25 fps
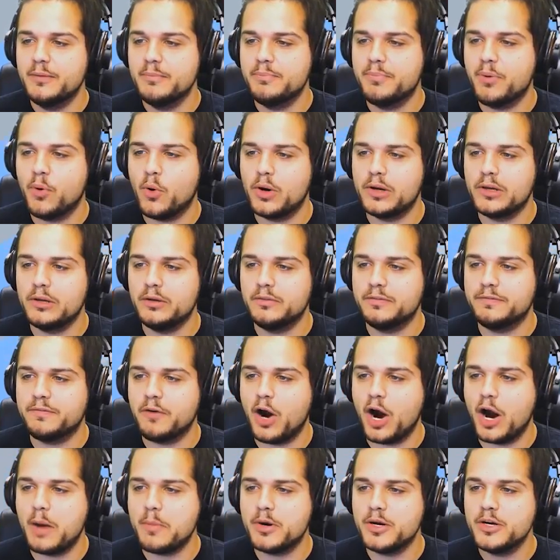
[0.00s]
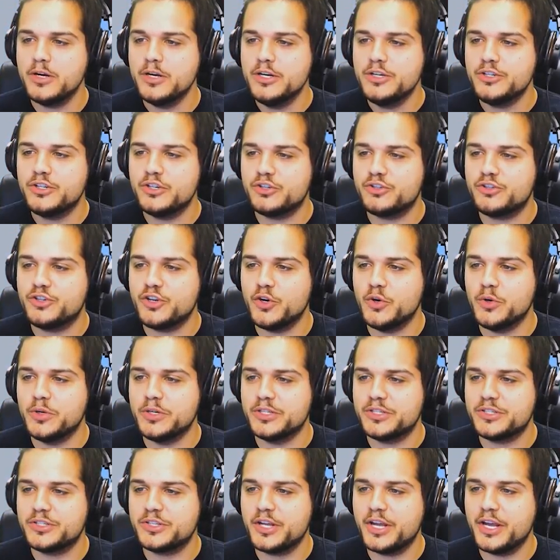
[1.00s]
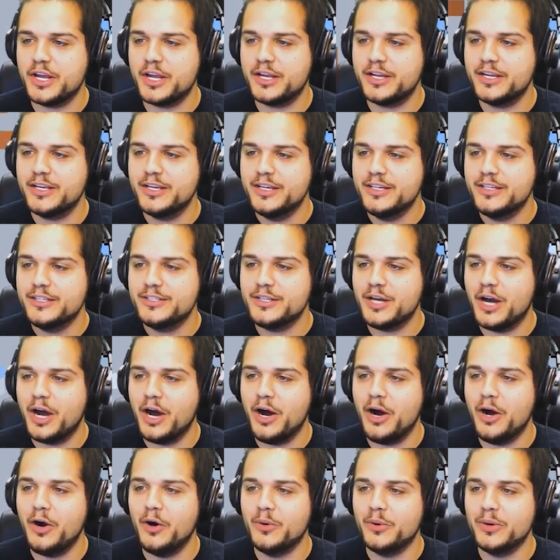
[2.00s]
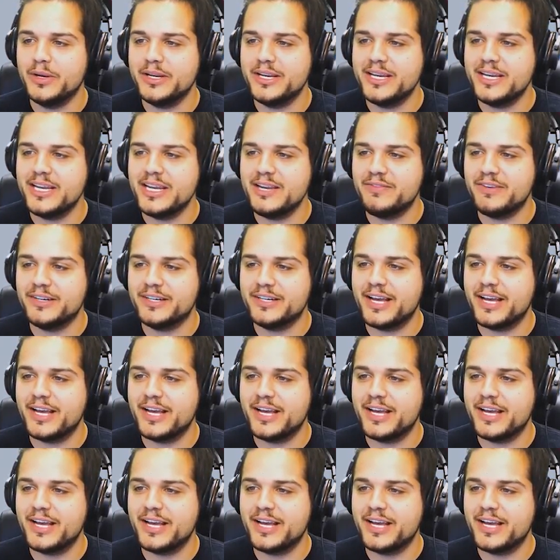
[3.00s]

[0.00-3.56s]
Poor little farmer, just doing his thing. Yo, he even